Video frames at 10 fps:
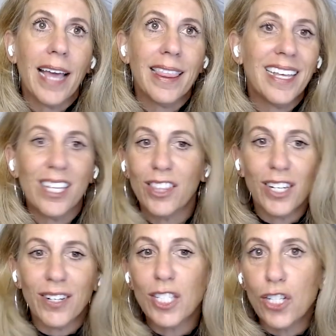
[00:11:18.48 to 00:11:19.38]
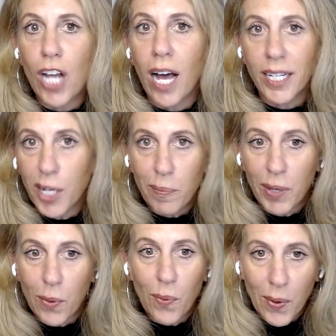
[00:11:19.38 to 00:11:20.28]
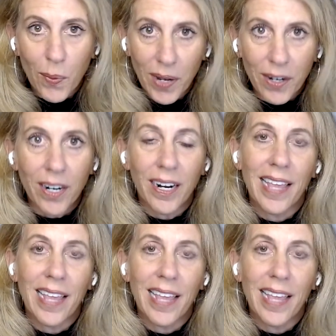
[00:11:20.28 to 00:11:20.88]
I think that there is not going to be one winner.